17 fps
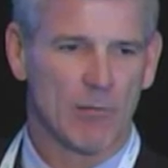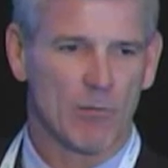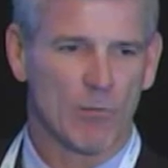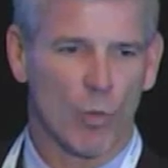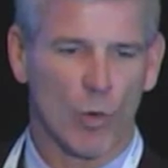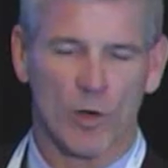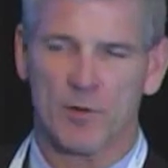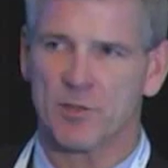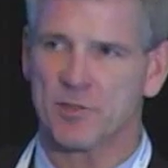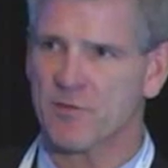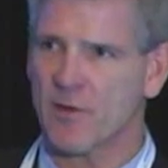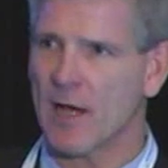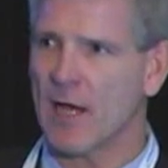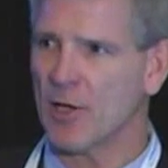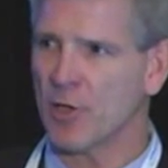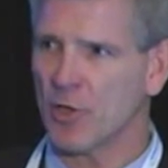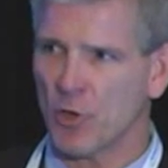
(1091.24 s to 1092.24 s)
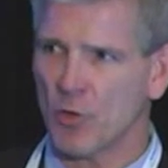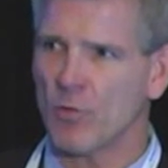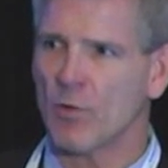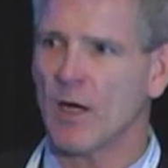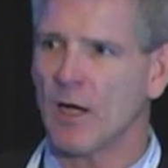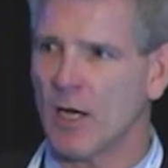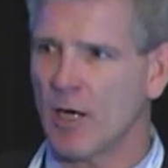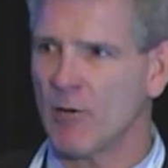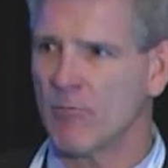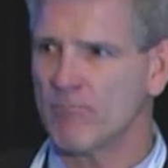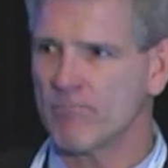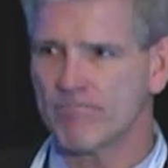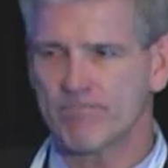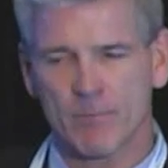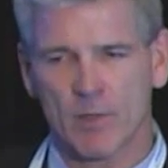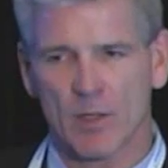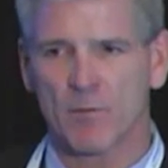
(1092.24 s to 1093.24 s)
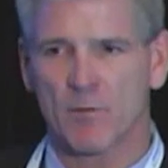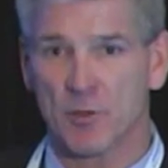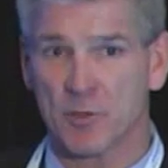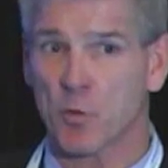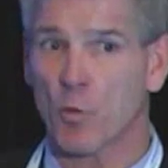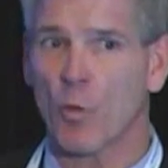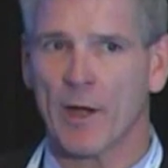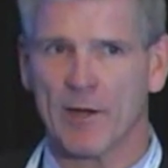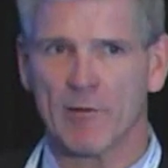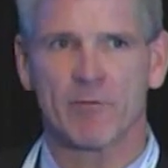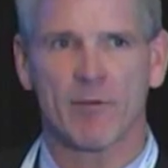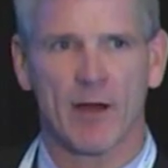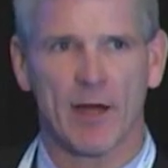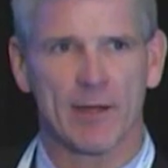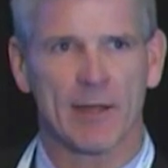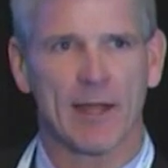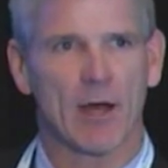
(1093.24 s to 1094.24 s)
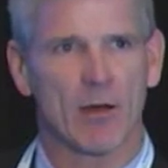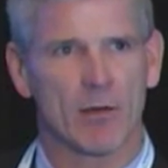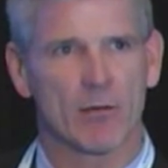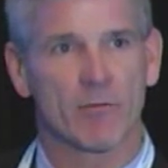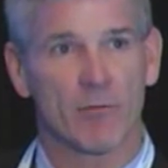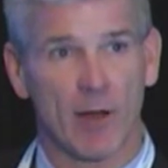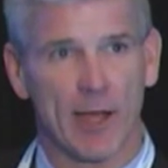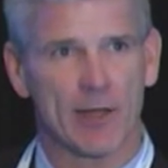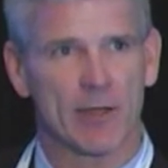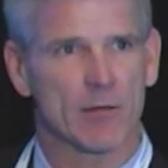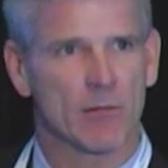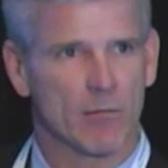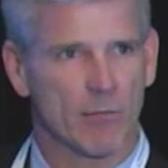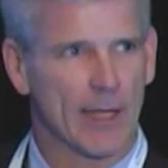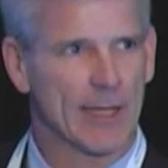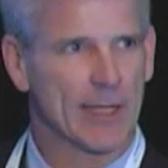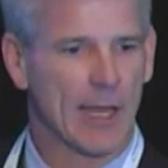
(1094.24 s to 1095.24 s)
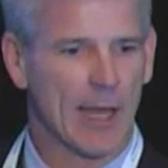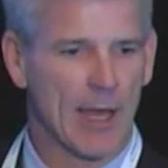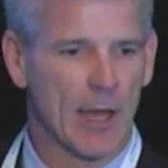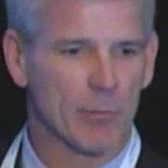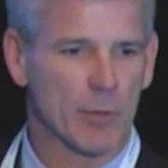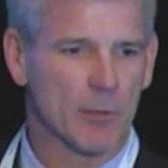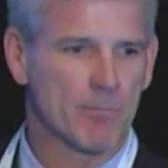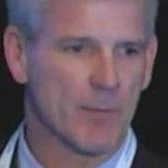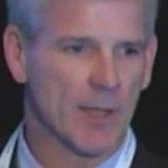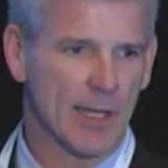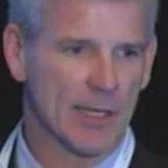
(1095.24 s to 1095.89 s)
Where there's value, there's a way to find it and make it happen and